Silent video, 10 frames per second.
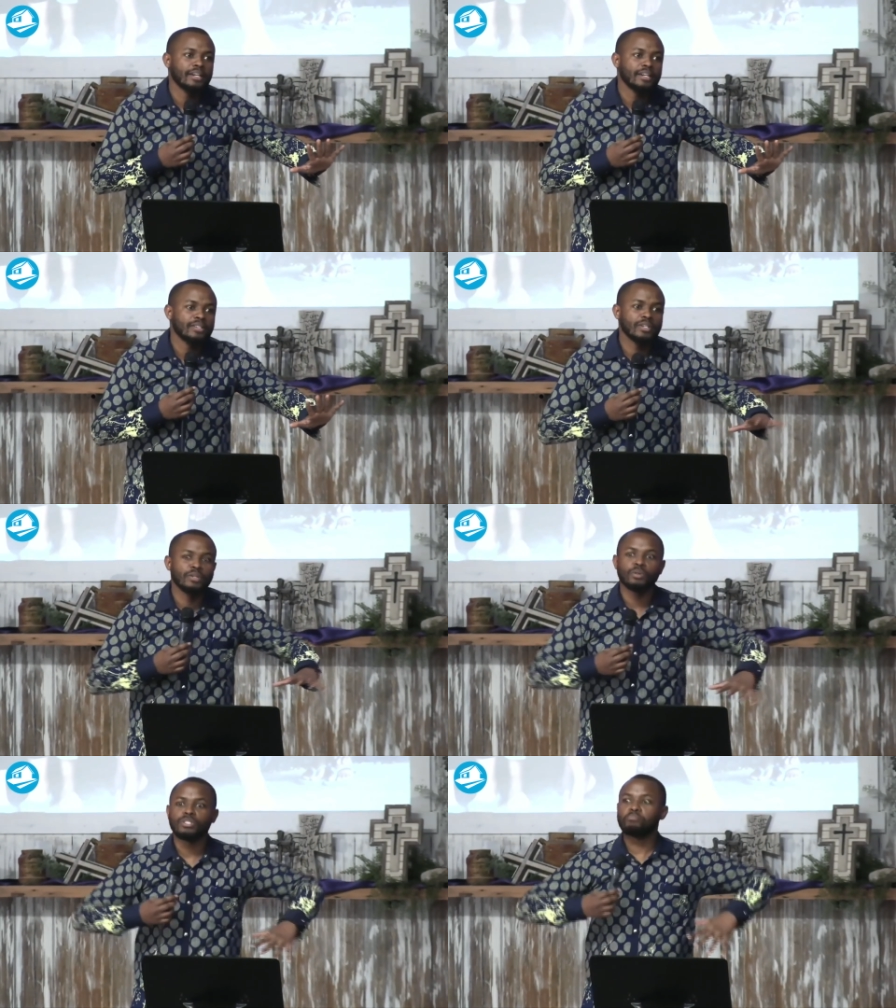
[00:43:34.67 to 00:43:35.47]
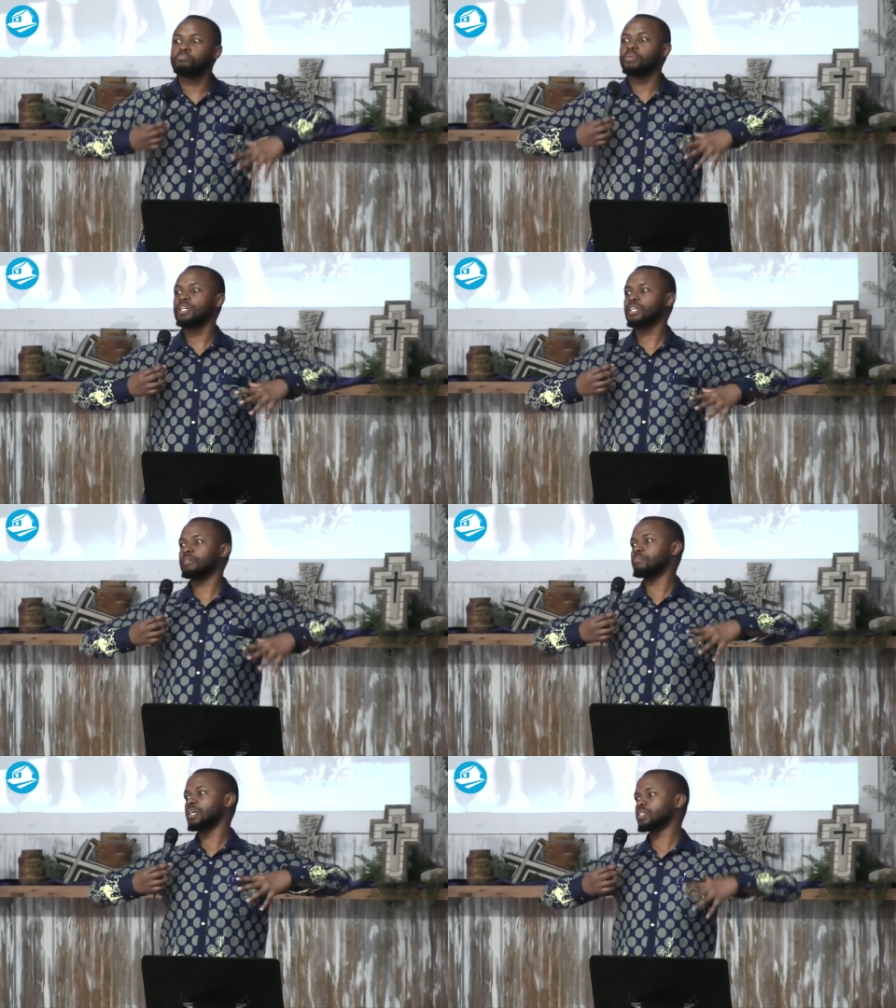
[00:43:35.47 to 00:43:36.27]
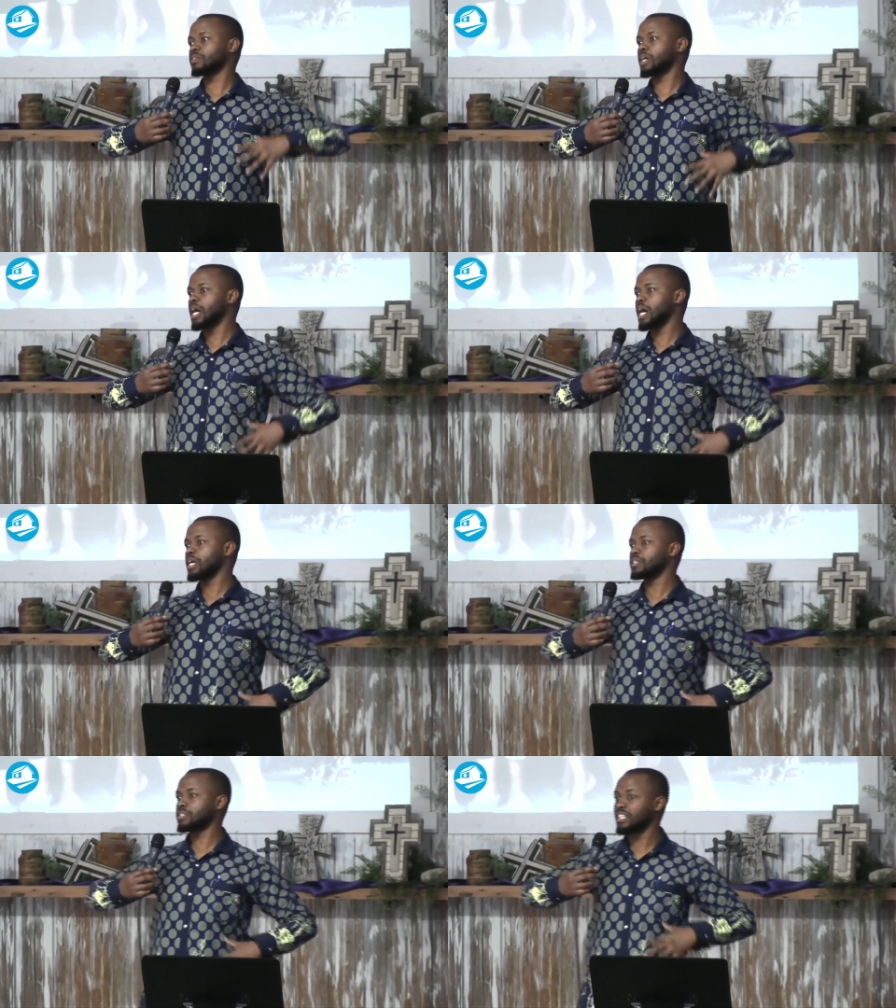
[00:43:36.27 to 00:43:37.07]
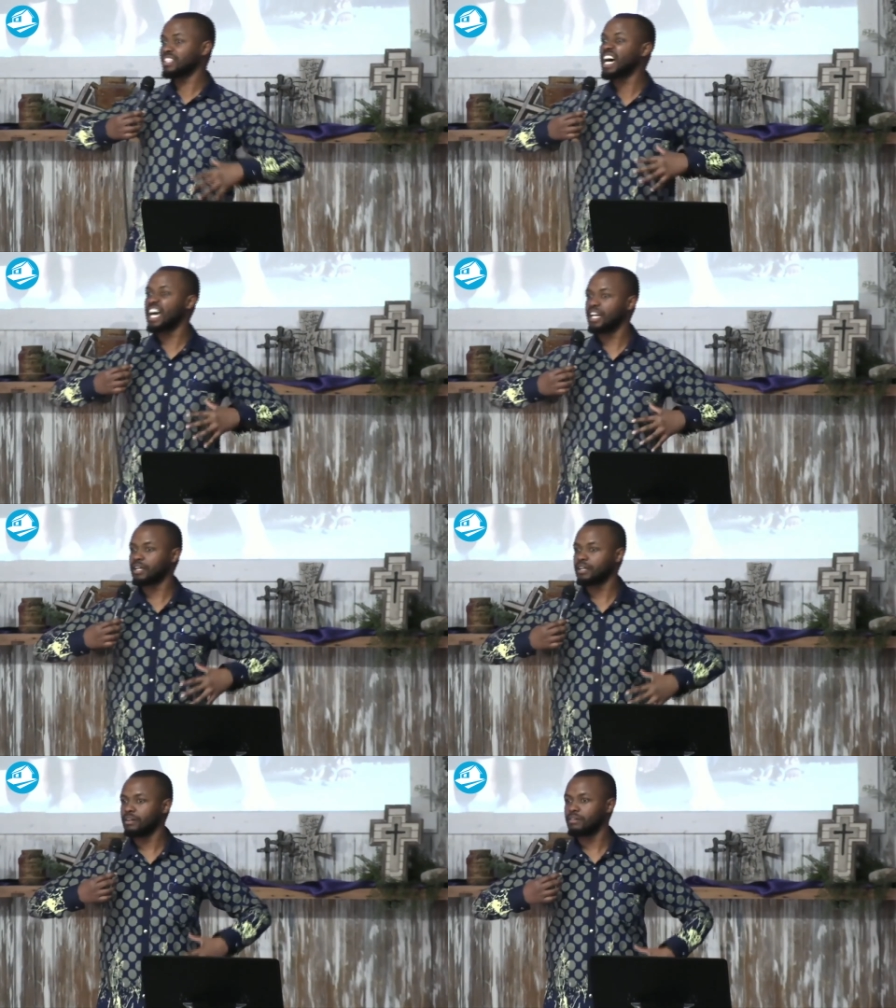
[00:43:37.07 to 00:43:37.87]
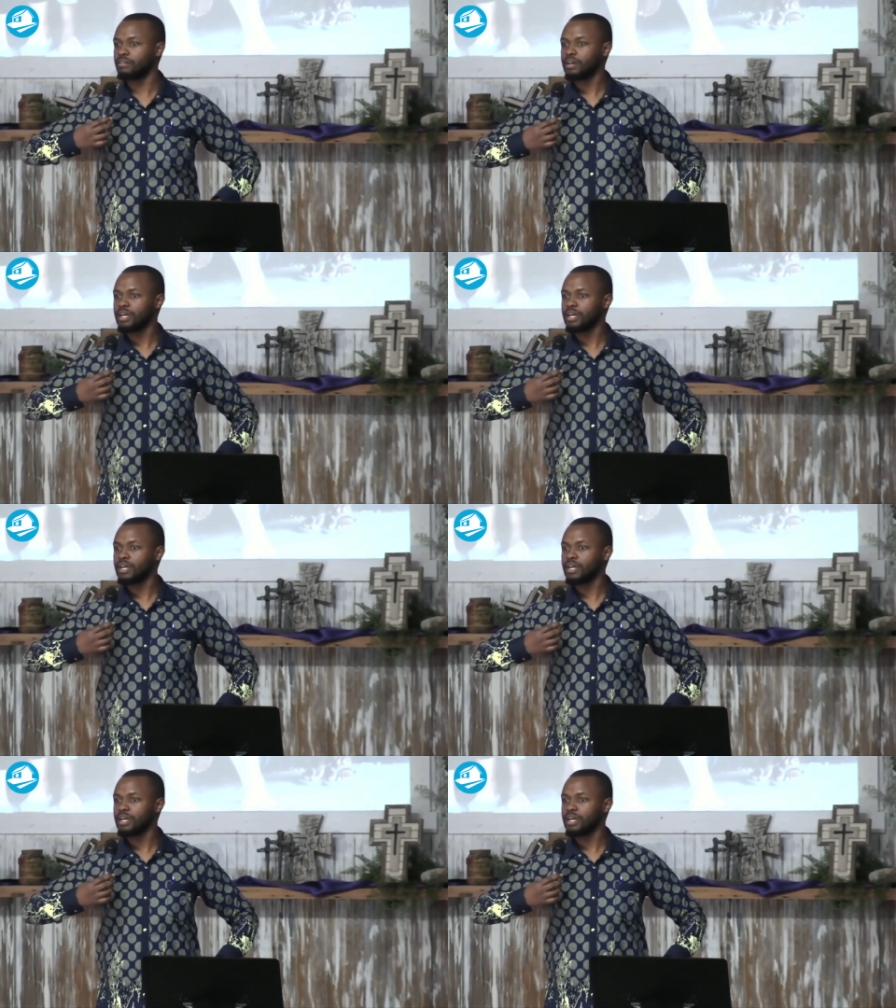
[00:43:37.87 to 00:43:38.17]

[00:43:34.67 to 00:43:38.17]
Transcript: So he was a big muscle guy, satanic, you know.